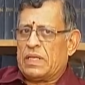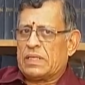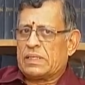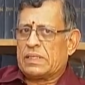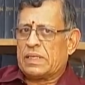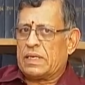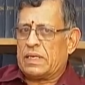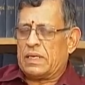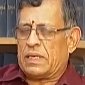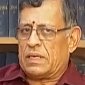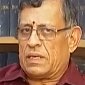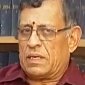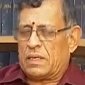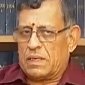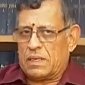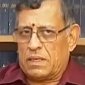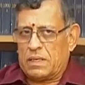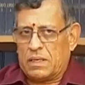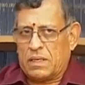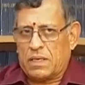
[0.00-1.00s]
See,
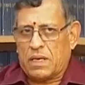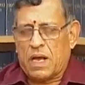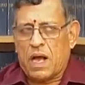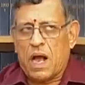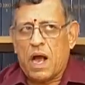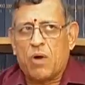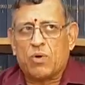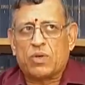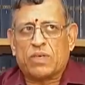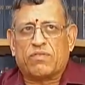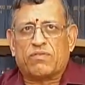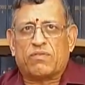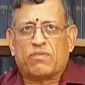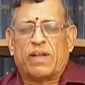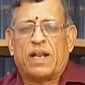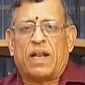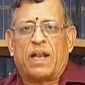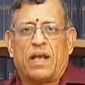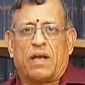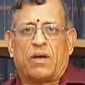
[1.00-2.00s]
out of
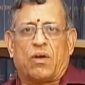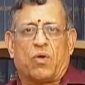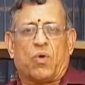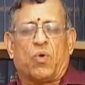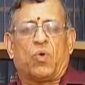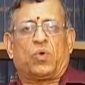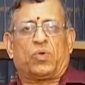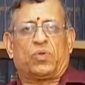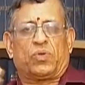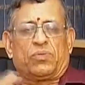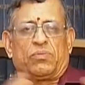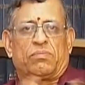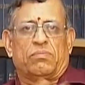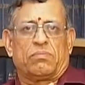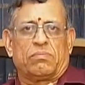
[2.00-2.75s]
12 lakh crores,